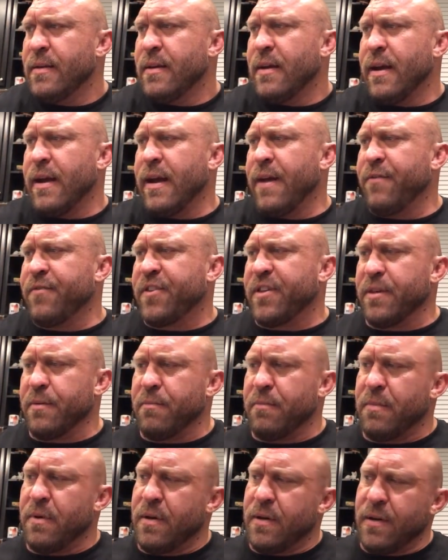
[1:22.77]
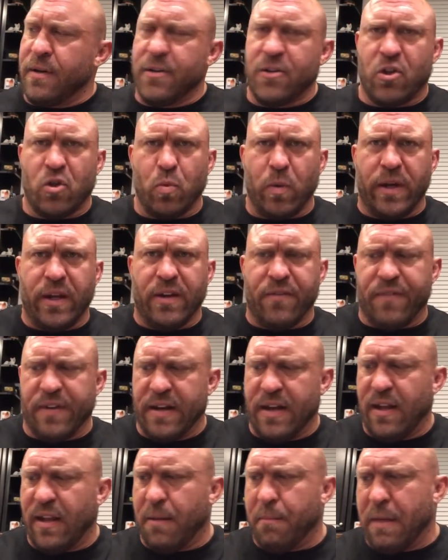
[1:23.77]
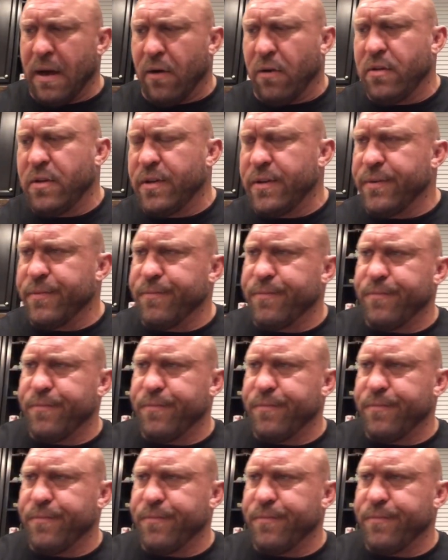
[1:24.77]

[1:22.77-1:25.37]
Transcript: I have some unsweetened vanilla milk.